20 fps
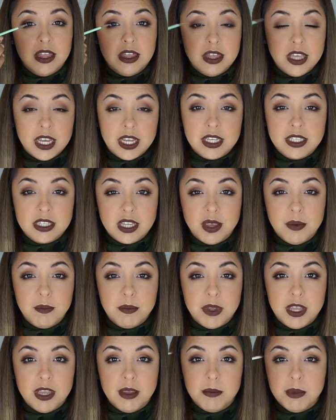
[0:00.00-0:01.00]
thick as can
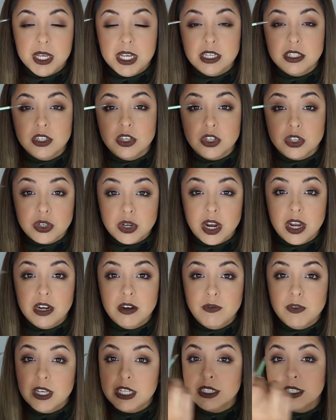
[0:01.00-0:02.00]
be because you're trying
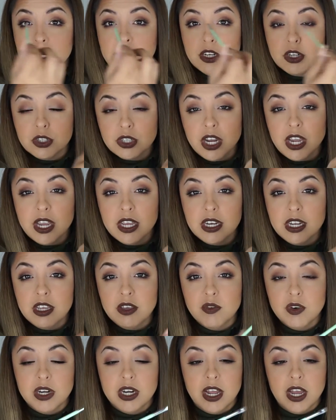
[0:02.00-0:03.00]
to fix it and you're trying to
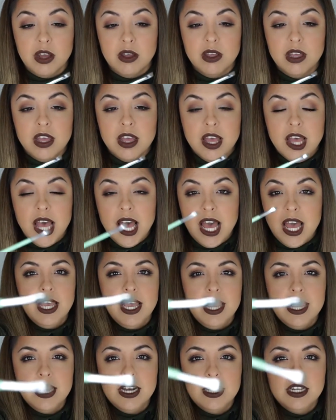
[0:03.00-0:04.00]
even it out.
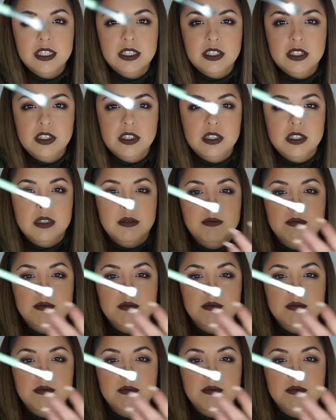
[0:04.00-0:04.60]
And it is